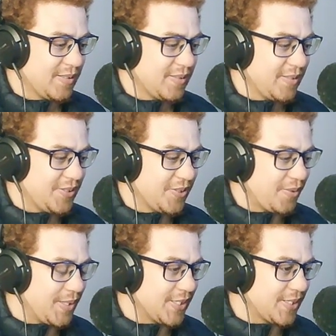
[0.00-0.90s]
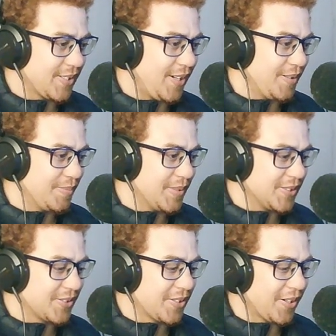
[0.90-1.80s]
There's not much time.
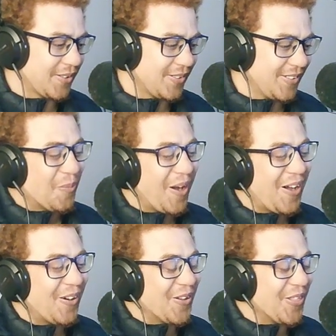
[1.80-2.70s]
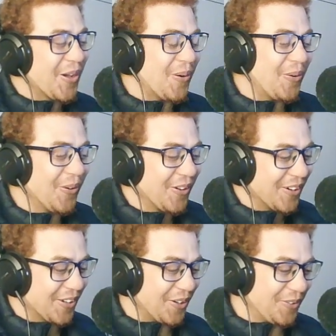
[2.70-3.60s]
Let's go. Wow, are they all gonna
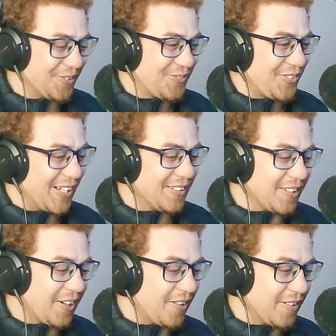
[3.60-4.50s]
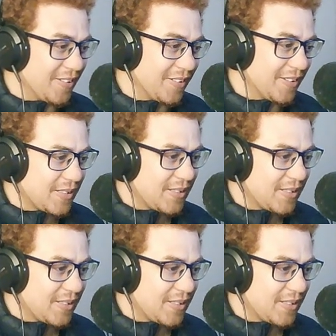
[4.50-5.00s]
go fight Eren?